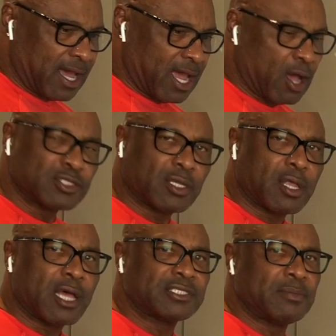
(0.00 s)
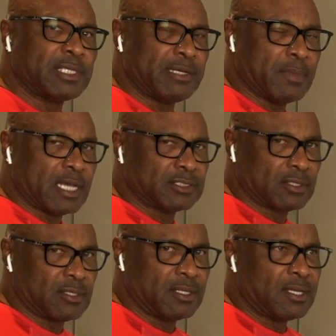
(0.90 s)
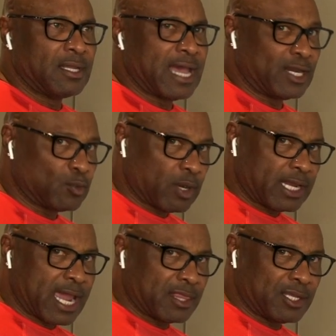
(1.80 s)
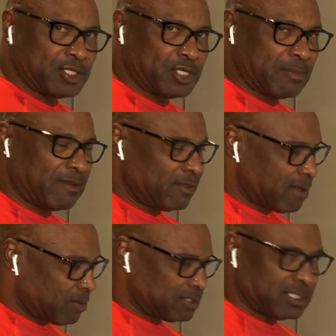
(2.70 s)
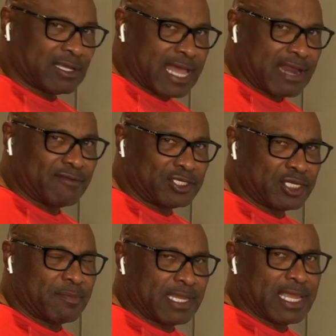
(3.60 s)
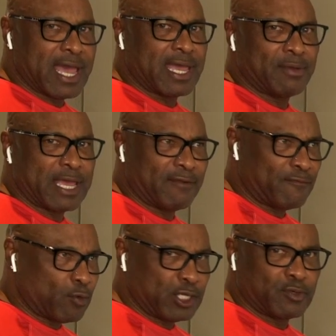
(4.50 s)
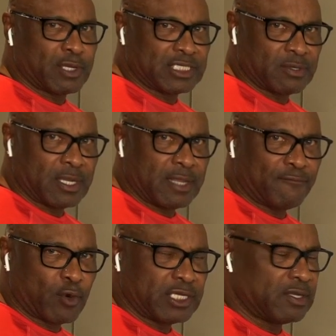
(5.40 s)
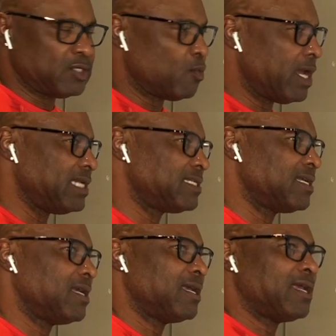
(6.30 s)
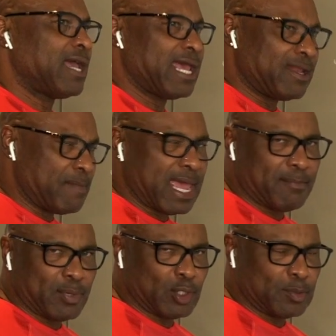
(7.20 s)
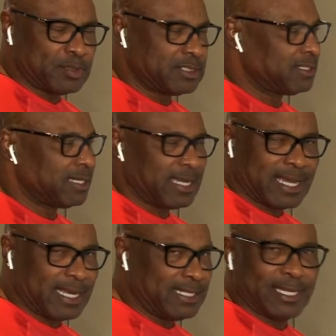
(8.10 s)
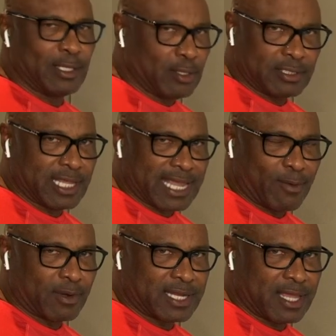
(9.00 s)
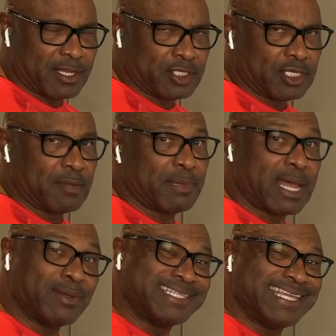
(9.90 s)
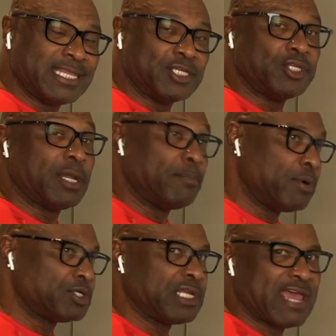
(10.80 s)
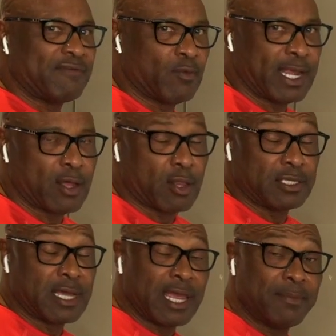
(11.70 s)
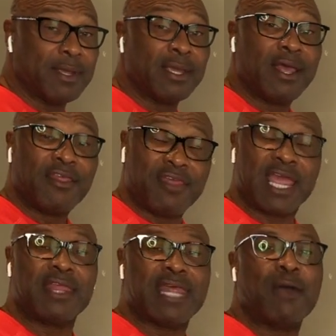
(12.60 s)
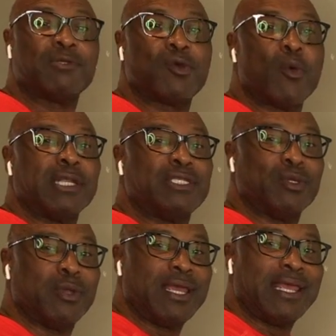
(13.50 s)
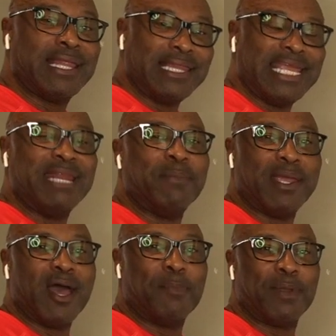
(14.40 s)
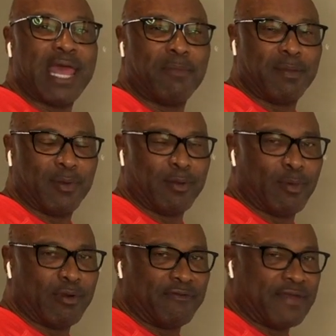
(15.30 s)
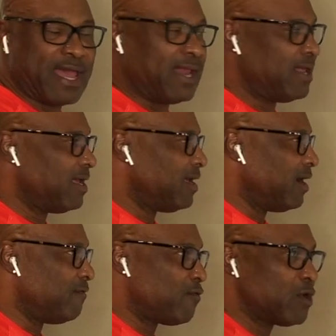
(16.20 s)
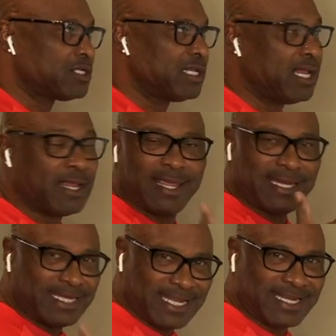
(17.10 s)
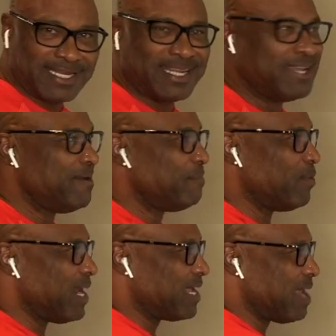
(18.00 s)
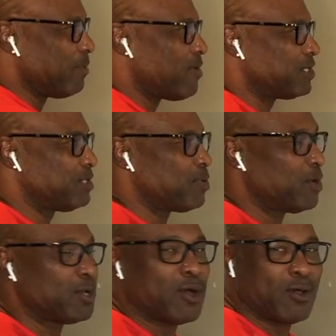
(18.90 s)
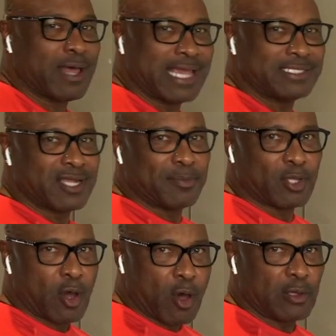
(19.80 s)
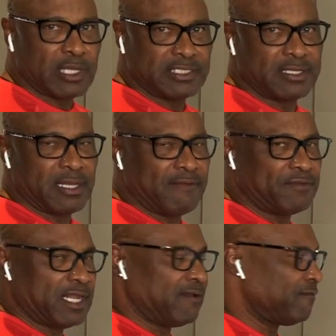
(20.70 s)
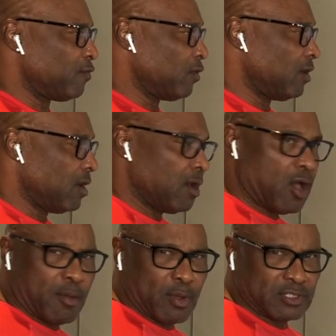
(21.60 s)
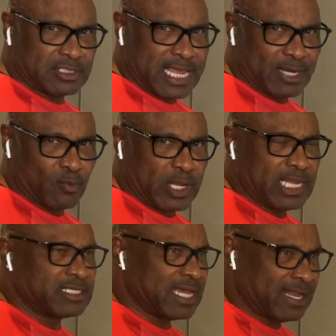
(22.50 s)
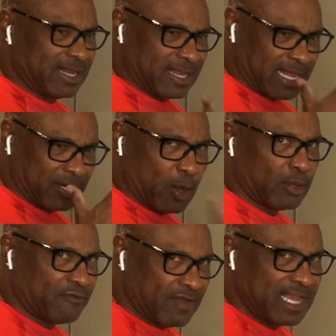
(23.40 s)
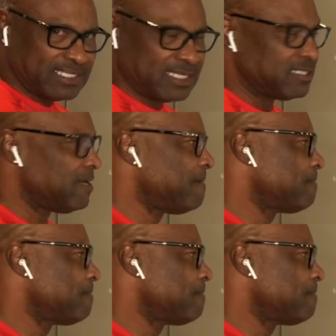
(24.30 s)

I also lost some lean muscle. I was working out in the gym, even though I was still kind of a chubby guy. I had a 42-inch waist. I had the man boobs. I didn't look like I worked out in the gym, but I was in the gym pushing heavy weight all the time, thinking that was going to lean me up and help me burn more fat. Unfortunately, it didn't. But when I came across this protocol, I stopped all this lifting for almost 10 weeks. I did all the phases,